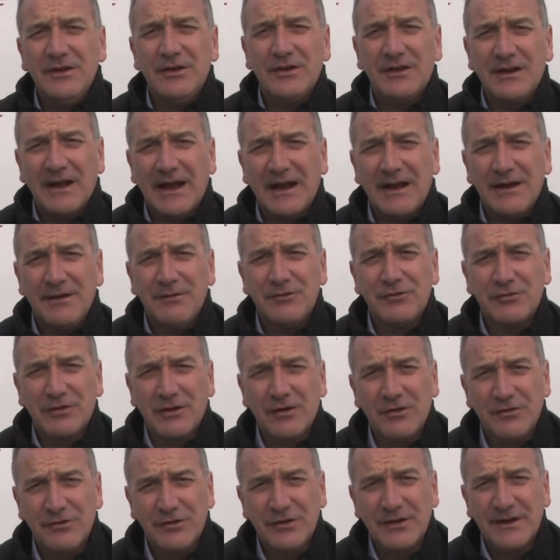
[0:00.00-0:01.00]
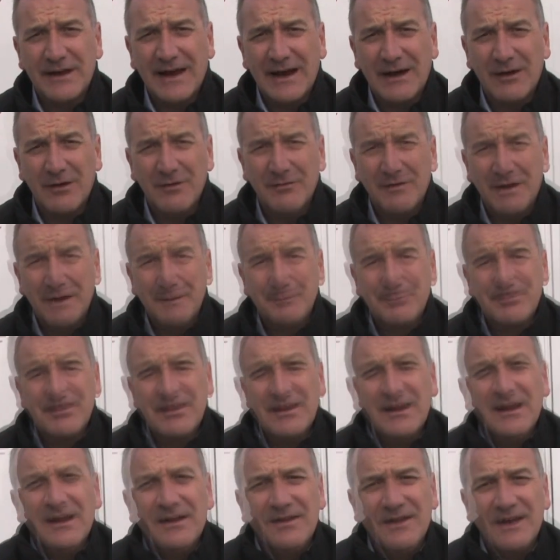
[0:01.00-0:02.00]
you can add it straight onto your Caravan.
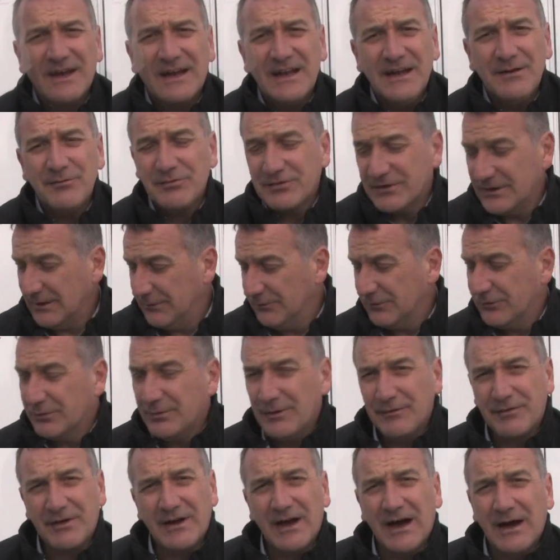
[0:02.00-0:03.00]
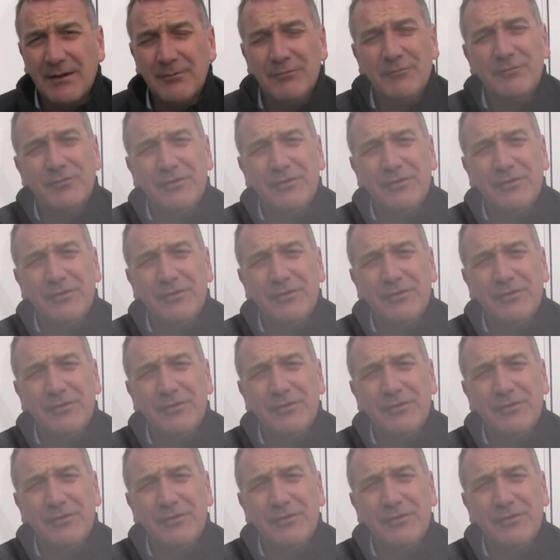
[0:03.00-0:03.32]
The Eclipse comes with a carbon